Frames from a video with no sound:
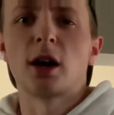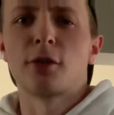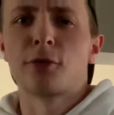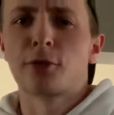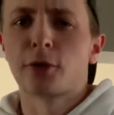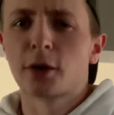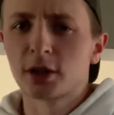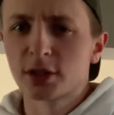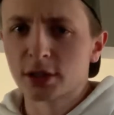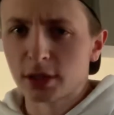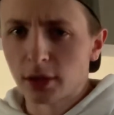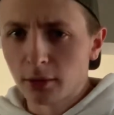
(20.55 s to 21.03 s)

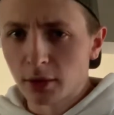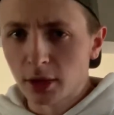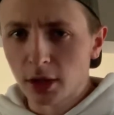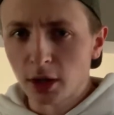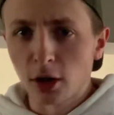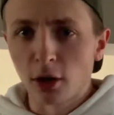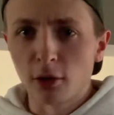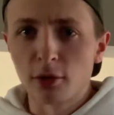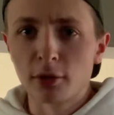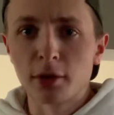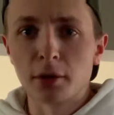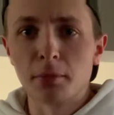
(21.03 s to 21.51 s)
first I'm gonna
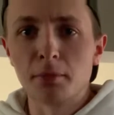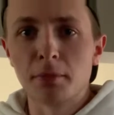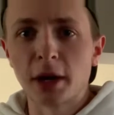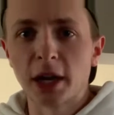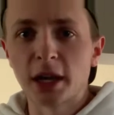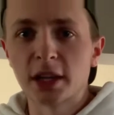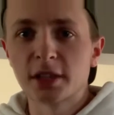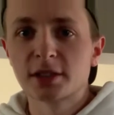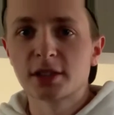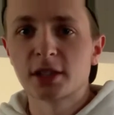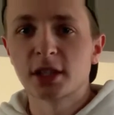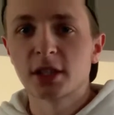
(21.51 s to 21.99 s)
go over the
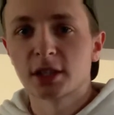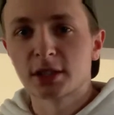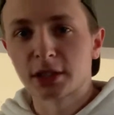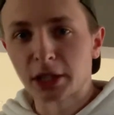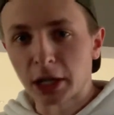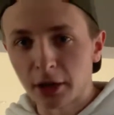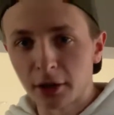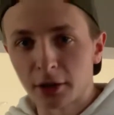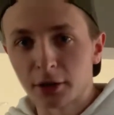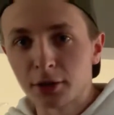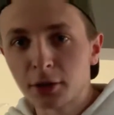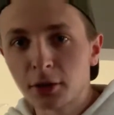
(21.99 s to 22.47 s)
basics,
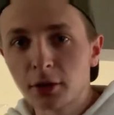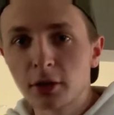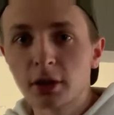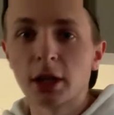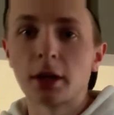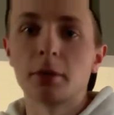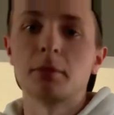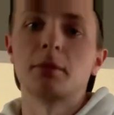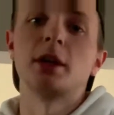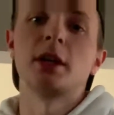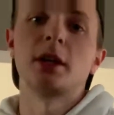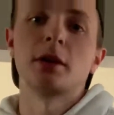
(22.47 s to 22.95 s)
how to do
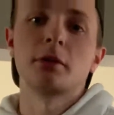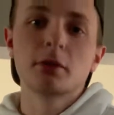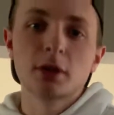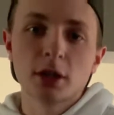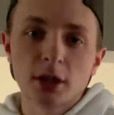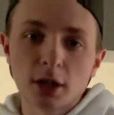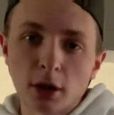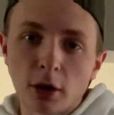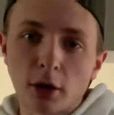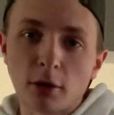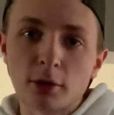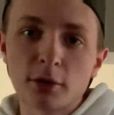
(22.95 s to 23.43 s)
them, then I'm
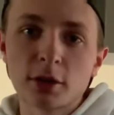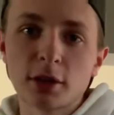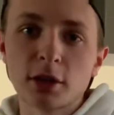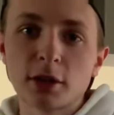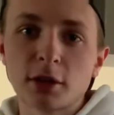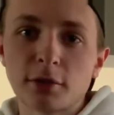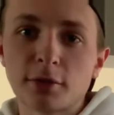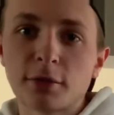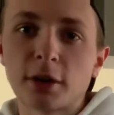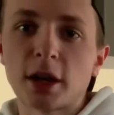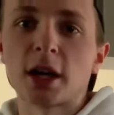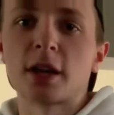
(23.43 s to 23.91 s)
gonna go into
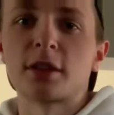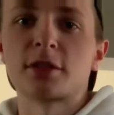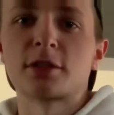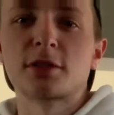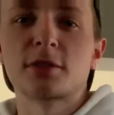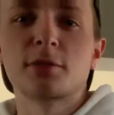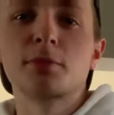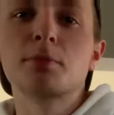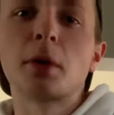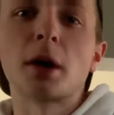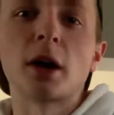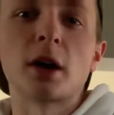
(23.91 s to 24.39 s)
the
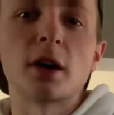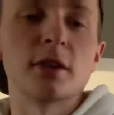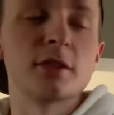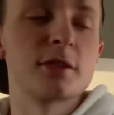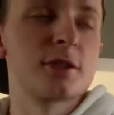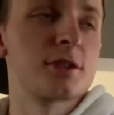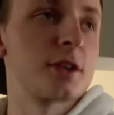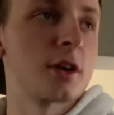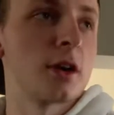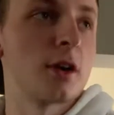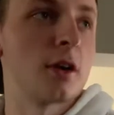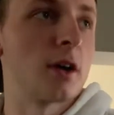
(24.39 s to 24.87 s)
advanced part.
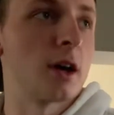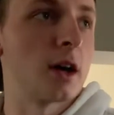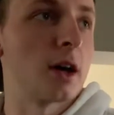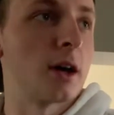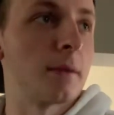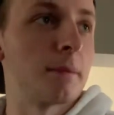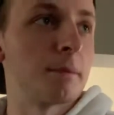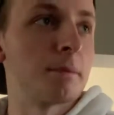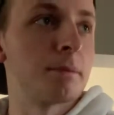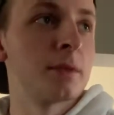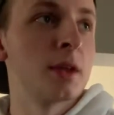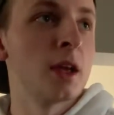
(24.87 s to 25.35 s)

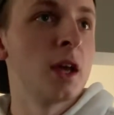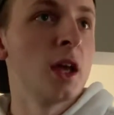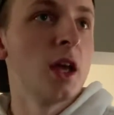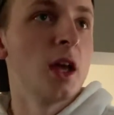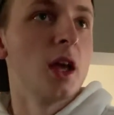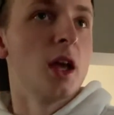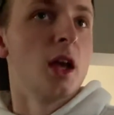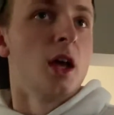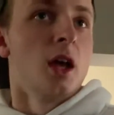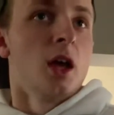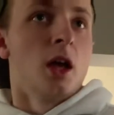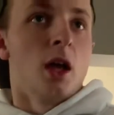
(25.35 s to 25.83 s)
So
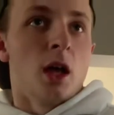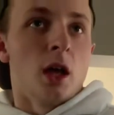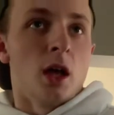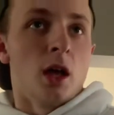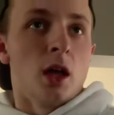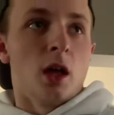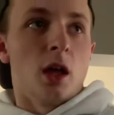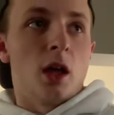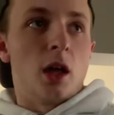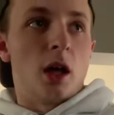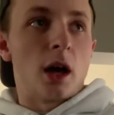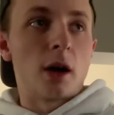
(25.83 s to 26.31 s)

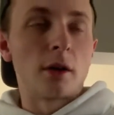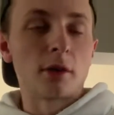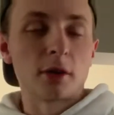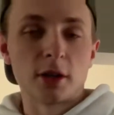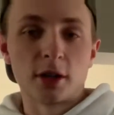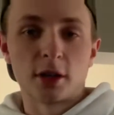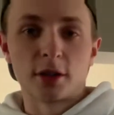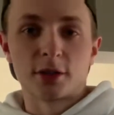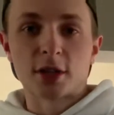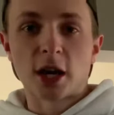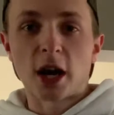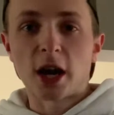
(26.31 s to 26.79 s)
I'm going
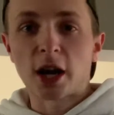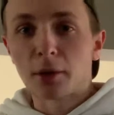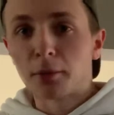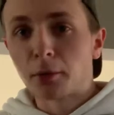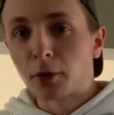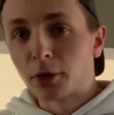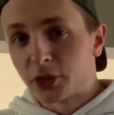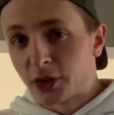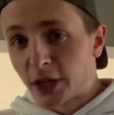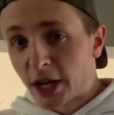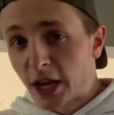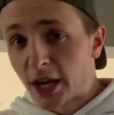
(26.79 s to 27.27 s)
to talk
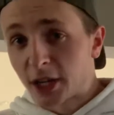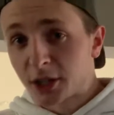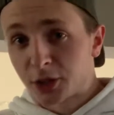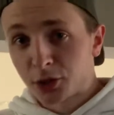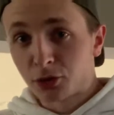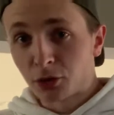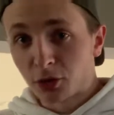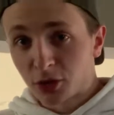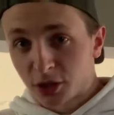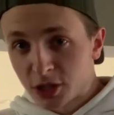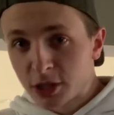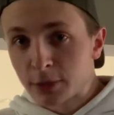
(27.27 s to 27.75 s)
about the
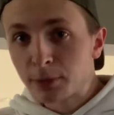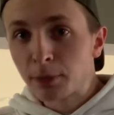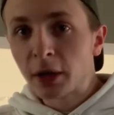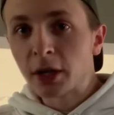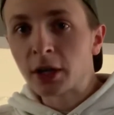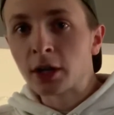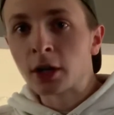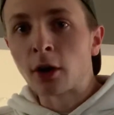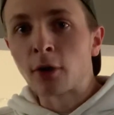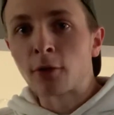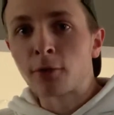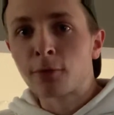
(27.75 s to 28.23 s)
actual
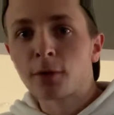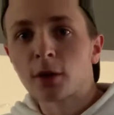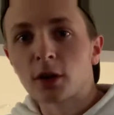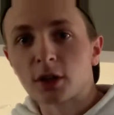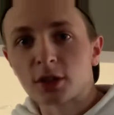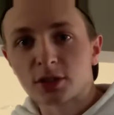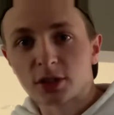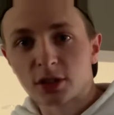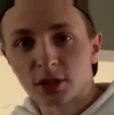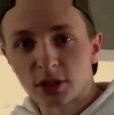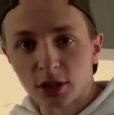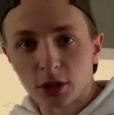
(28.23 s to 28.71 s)
spit note
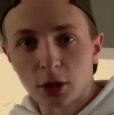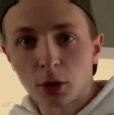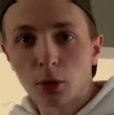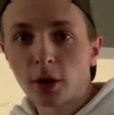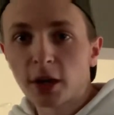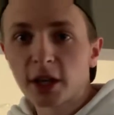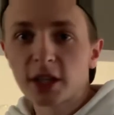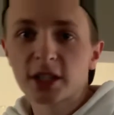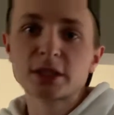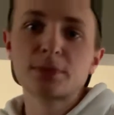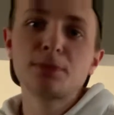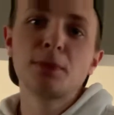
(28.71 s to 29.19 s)
first. There's the
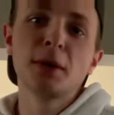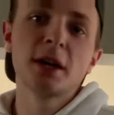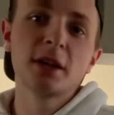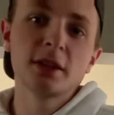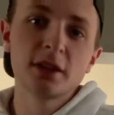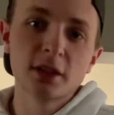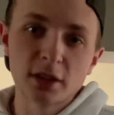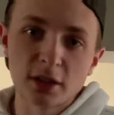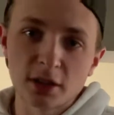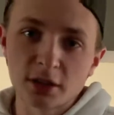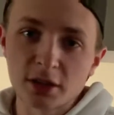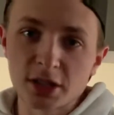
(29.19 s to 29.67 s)
quick spit
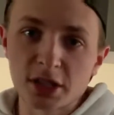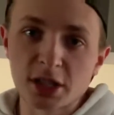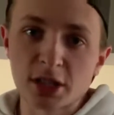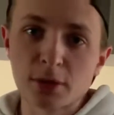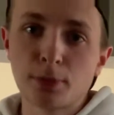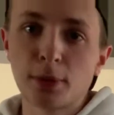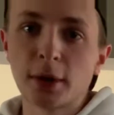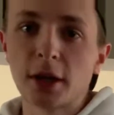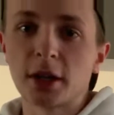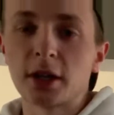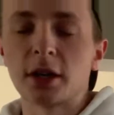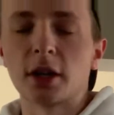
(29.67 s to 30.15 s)
and there's the
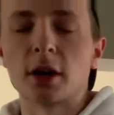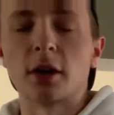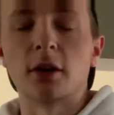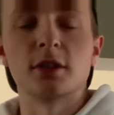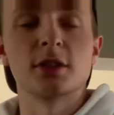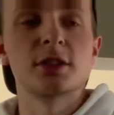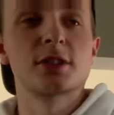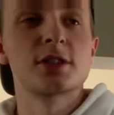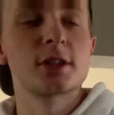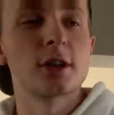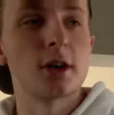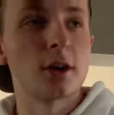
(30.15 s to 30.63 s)
spit
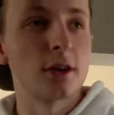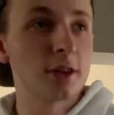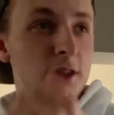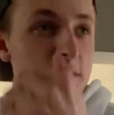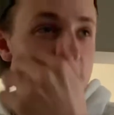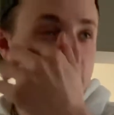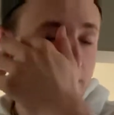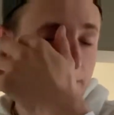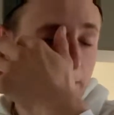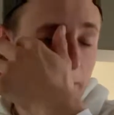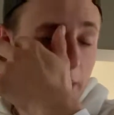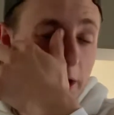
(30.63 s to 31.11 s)
note. So the
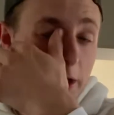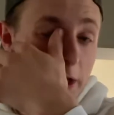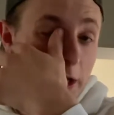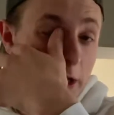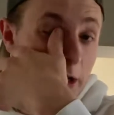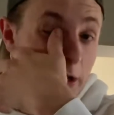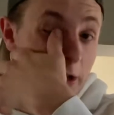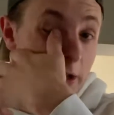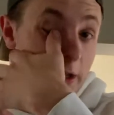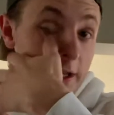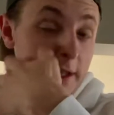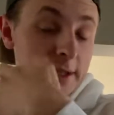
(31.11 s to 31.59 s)
spit
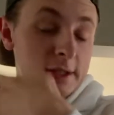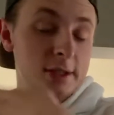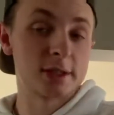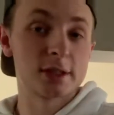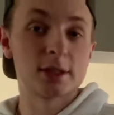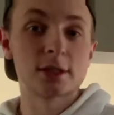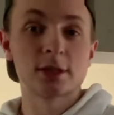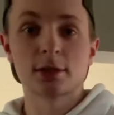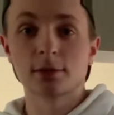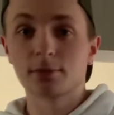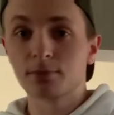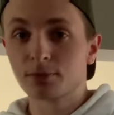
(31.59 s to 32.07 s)
note
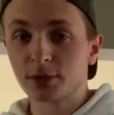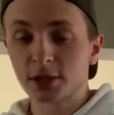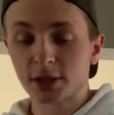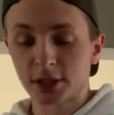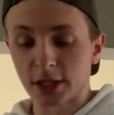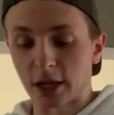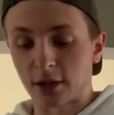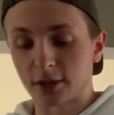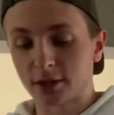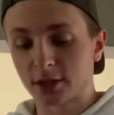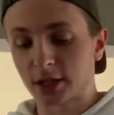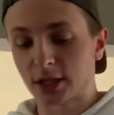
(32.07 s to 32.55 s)

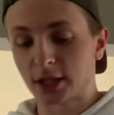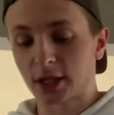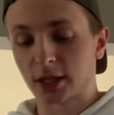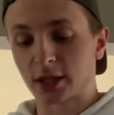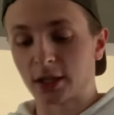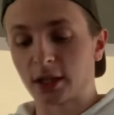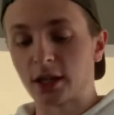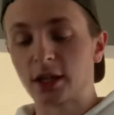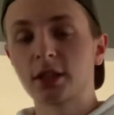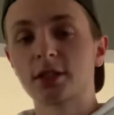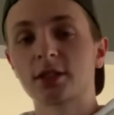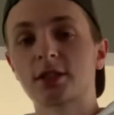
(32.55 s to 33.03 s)
sounds like
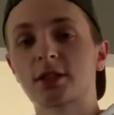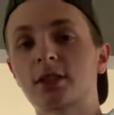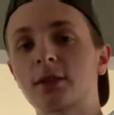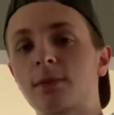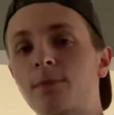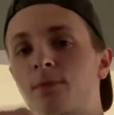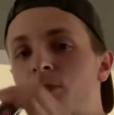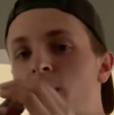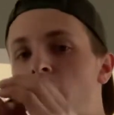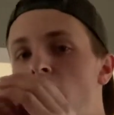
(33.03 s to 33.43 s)
this.